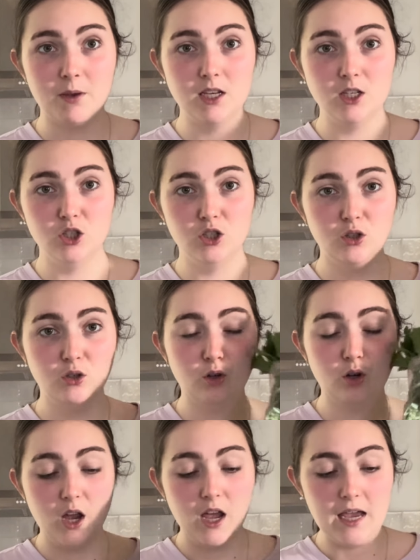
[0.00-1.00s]

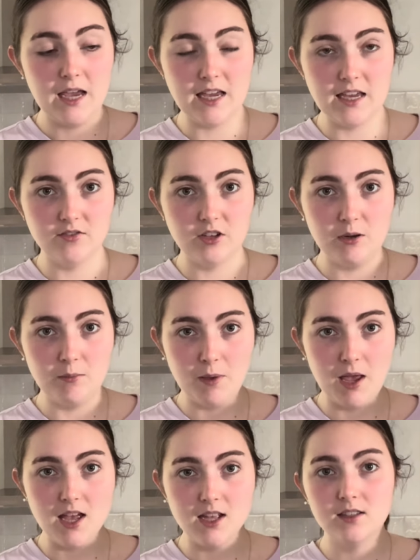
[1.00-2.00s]
into even
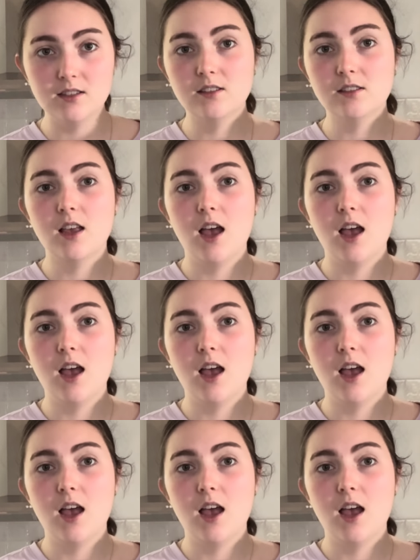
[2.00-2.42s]
bits,